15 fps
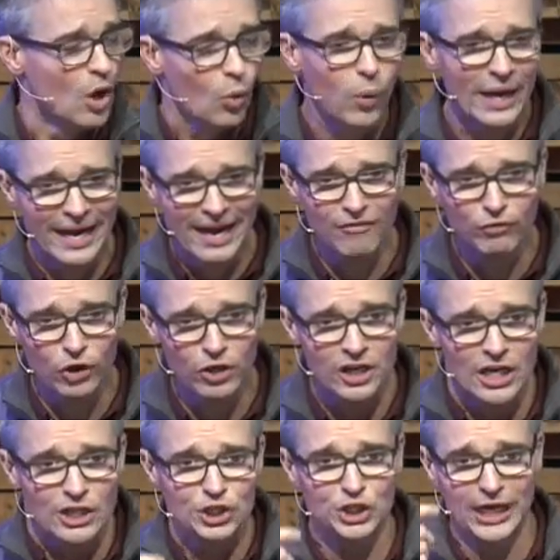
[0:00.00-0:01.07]

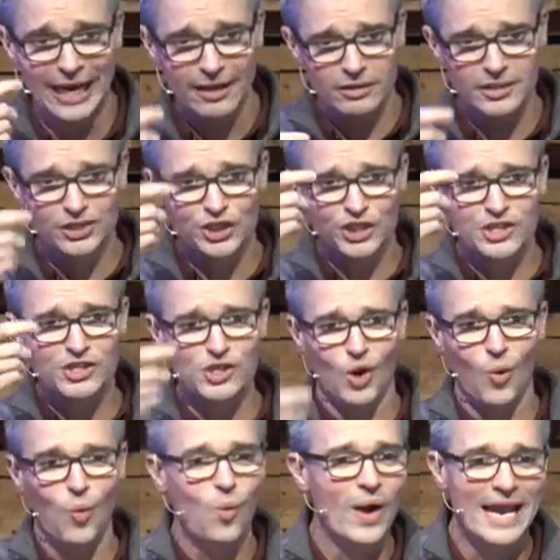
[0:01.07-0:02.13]
whatever challenges
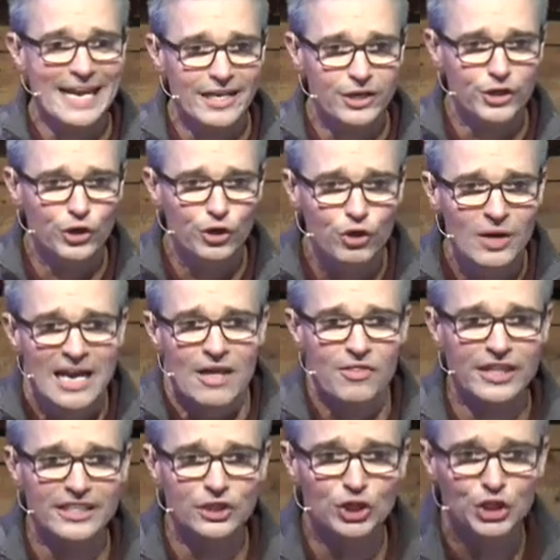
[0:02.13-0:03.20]
await you,
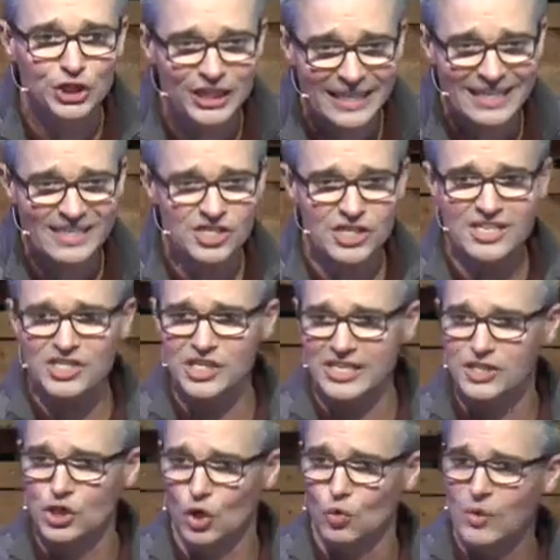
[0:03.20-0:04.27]
that Jesus
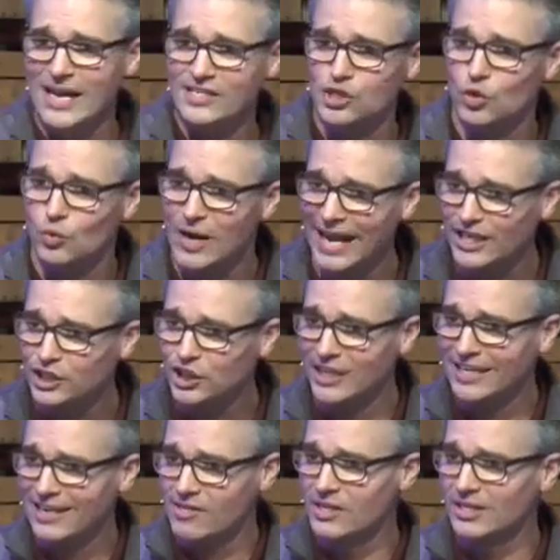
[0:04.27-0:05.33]
is the
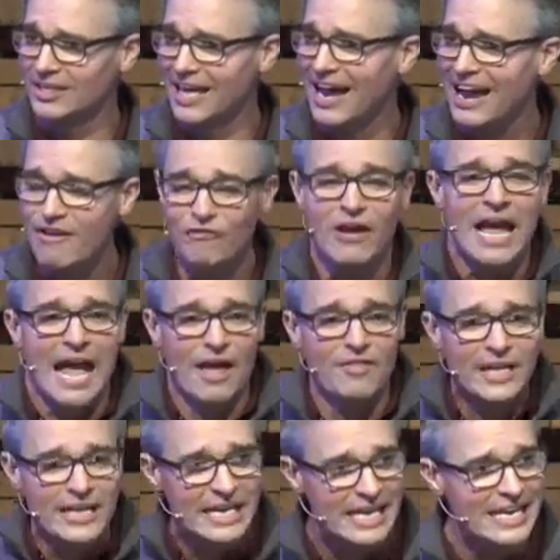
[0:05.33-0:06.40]
resurrection and the life,
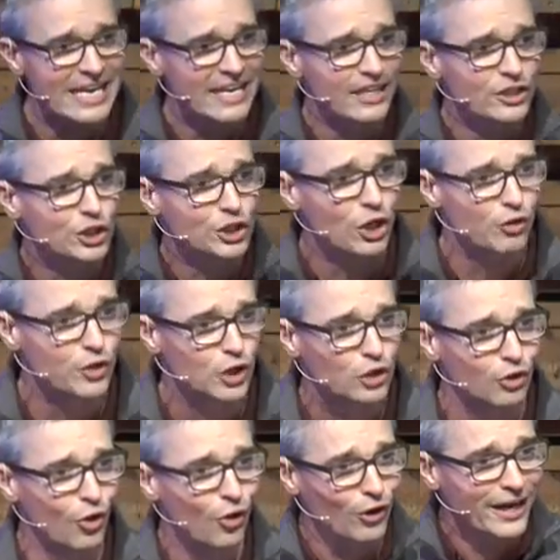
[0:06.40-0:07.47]
and that He can show the
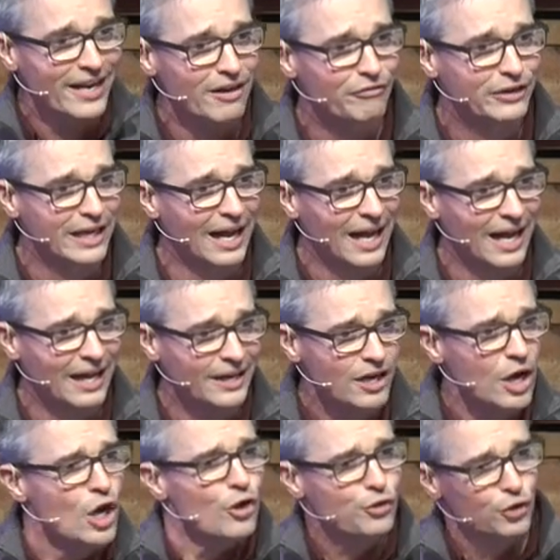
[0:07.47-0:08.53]
glory of God
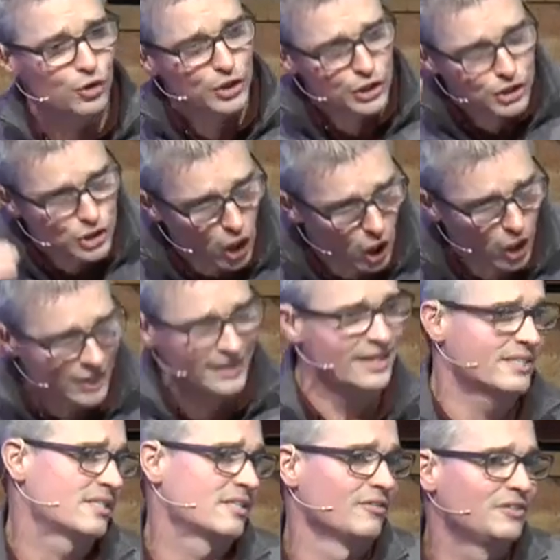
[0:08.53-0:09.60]
through the
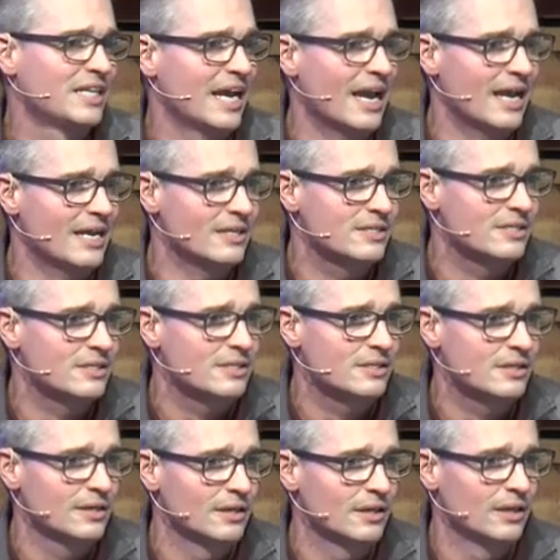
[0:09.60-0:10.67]
darkest of days
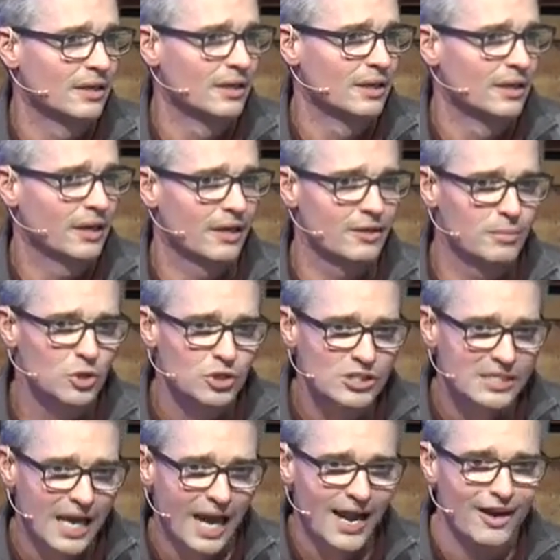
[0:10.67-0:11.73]
in the most
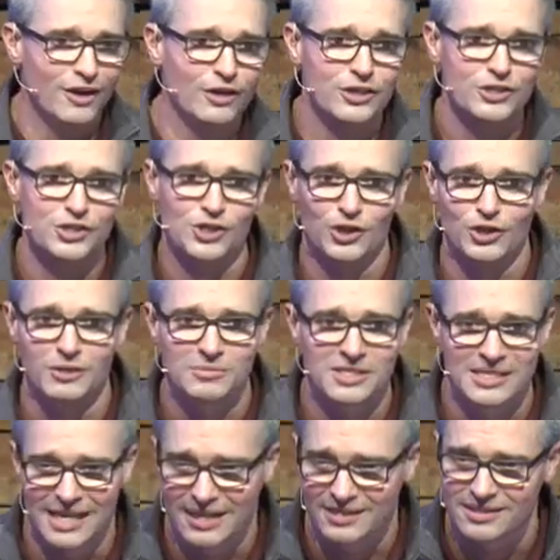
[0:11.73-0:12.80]
dire
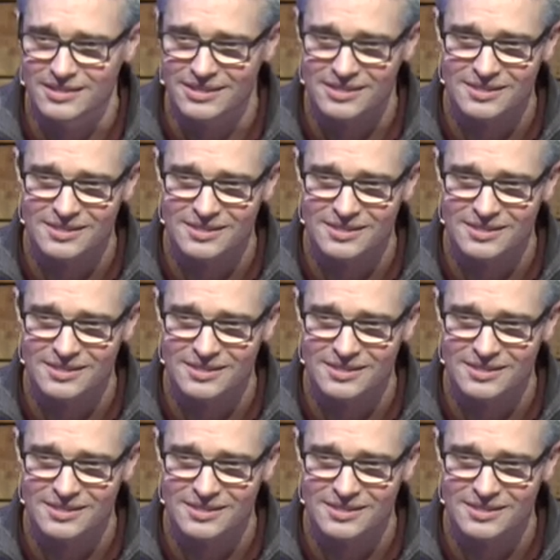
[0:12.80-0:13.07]
circumstances.